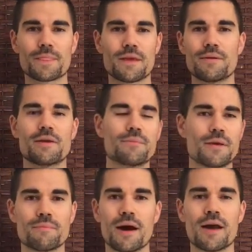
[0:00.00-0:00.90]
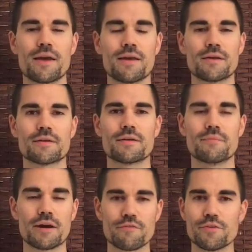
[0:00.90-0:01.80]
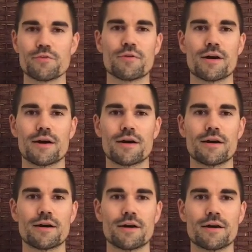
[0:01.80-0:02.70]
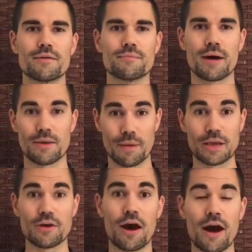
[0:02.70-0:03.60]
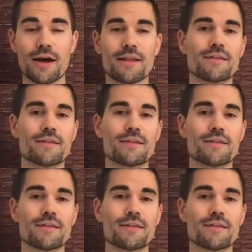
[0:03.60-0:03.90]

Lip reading: in my view, my God.